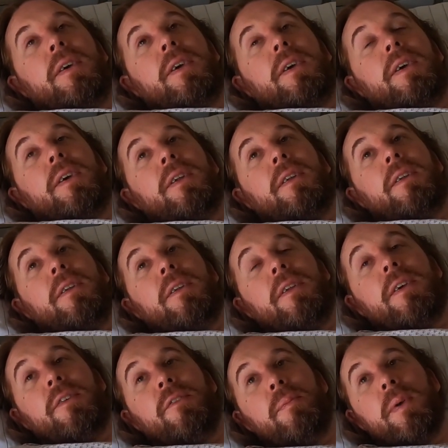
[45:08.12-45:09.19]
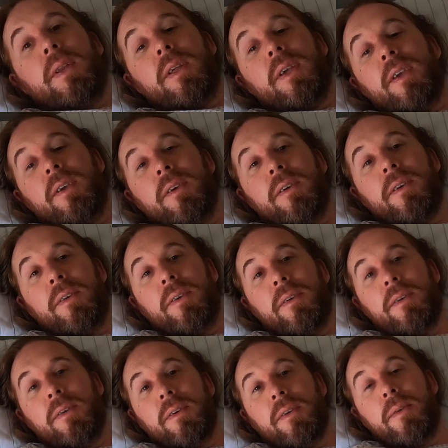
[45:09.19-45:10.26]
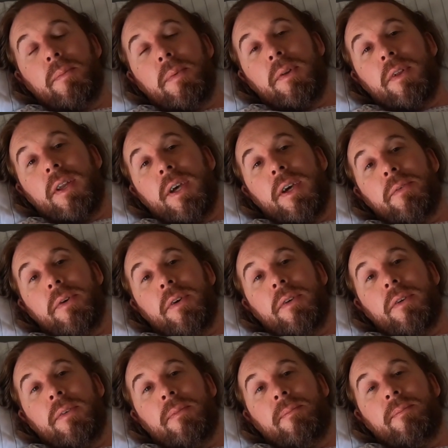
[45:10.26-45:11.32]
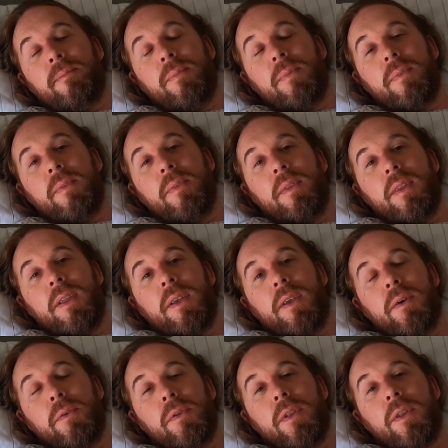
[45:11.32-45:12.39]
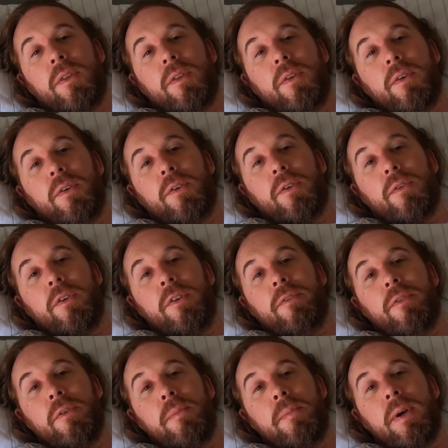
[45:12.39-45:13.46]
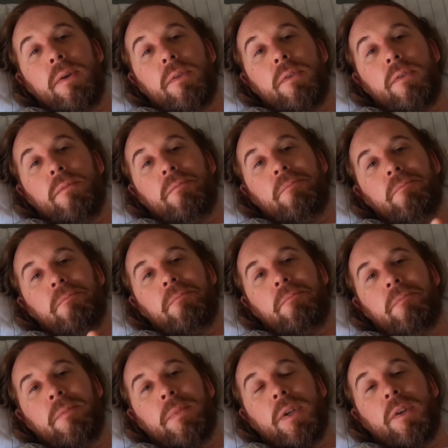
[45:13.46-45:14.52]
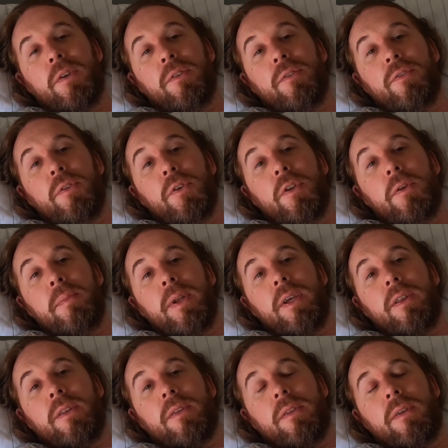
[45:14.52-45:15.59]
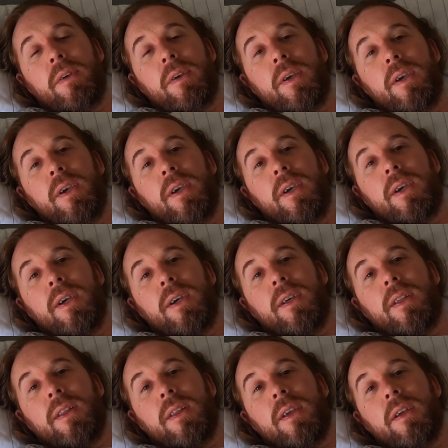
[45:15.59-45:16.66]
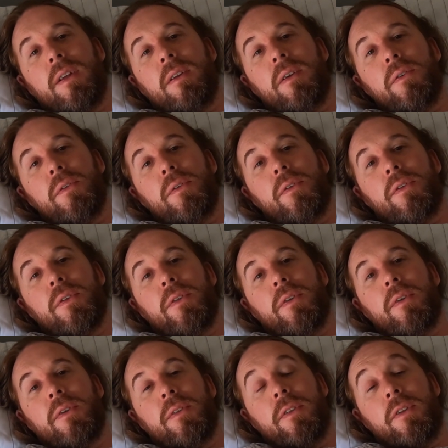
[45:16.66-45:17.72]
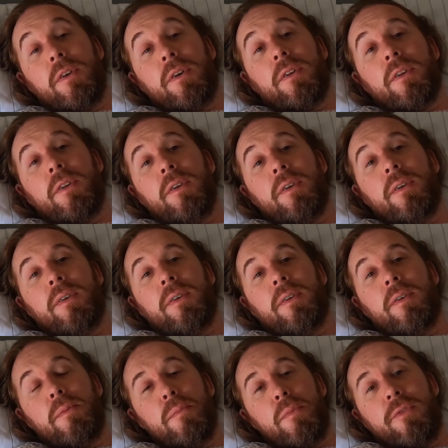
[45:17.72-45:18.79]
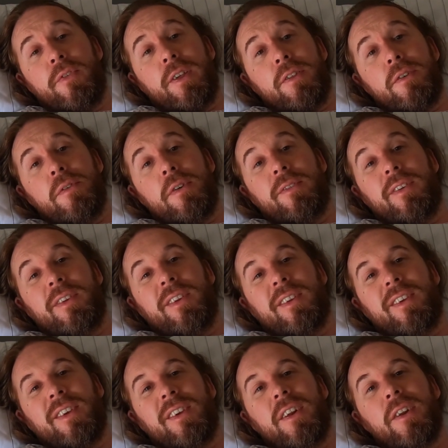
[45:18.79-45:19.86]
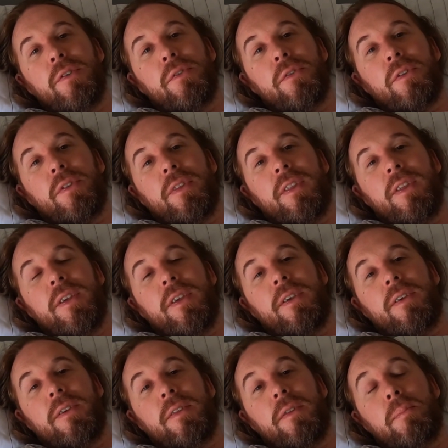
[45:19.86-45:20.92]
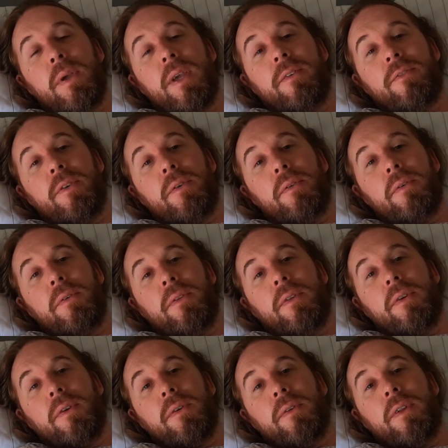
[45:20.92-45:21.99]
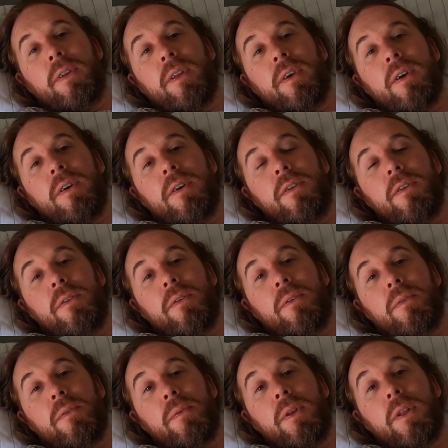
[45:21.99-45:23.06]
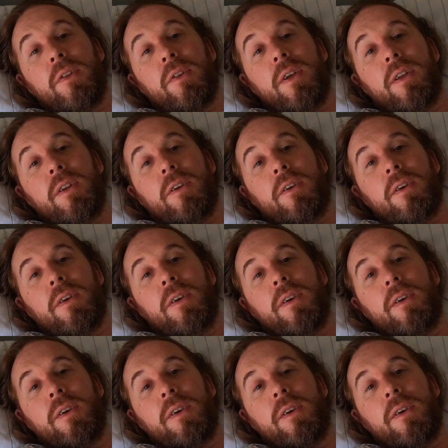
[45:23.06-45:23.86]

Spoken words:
And I've been here about an hour. I was in surgery for about, 40 minutes. And they closed, the doctor, professor even, closed the PFO, the hole in the heart, with a stitch